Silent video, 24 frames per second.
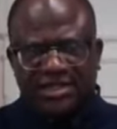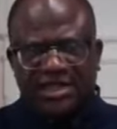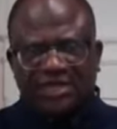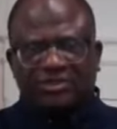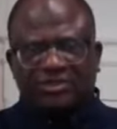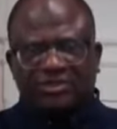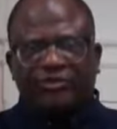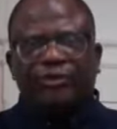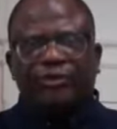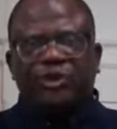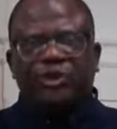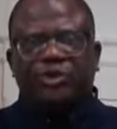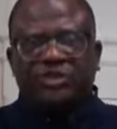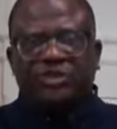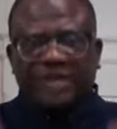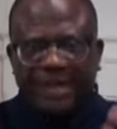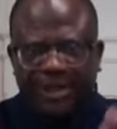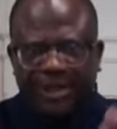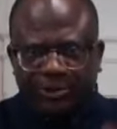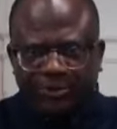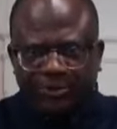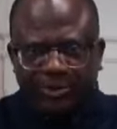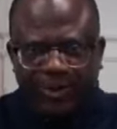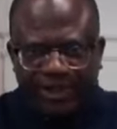The first
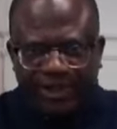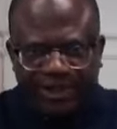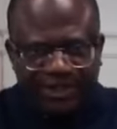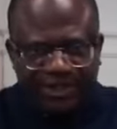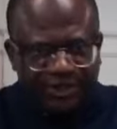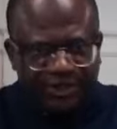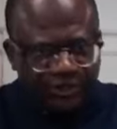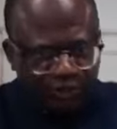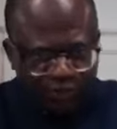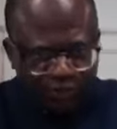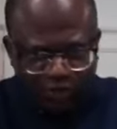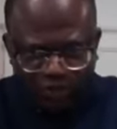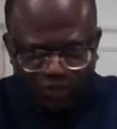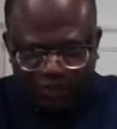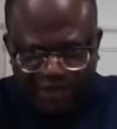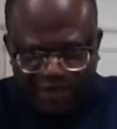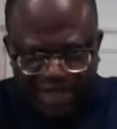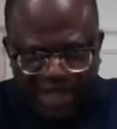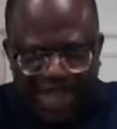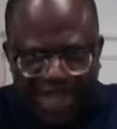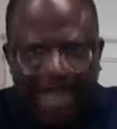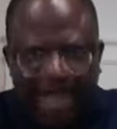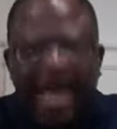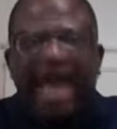airplane,
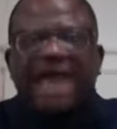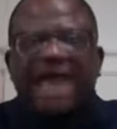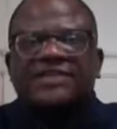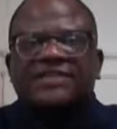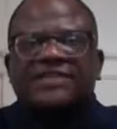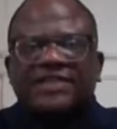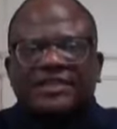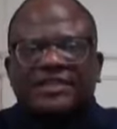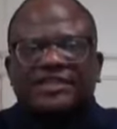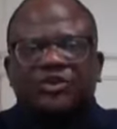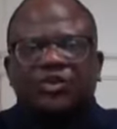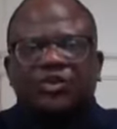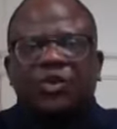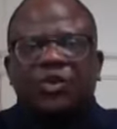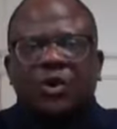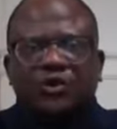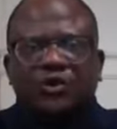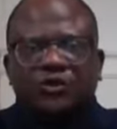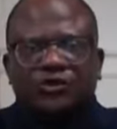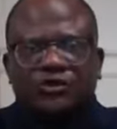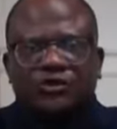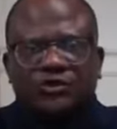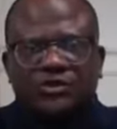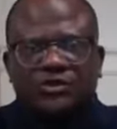look, as it
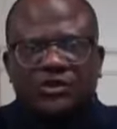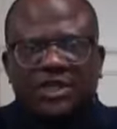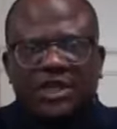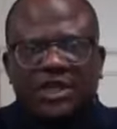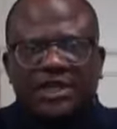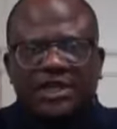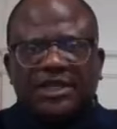was